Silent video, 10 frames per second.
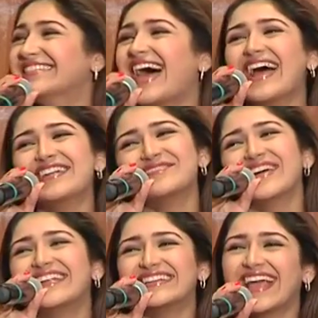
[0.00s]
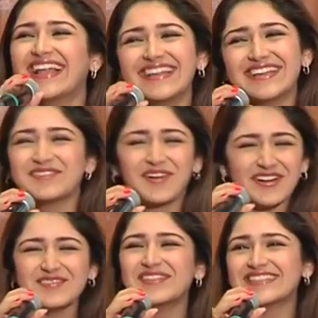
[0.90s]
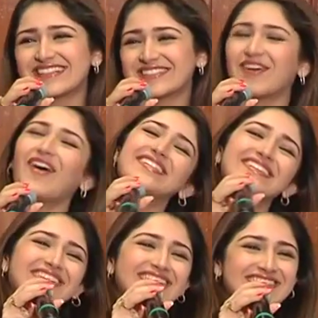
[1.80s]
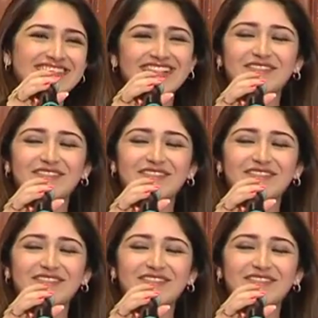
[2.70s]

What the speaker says: that if I tell, it won't be such all the theatres.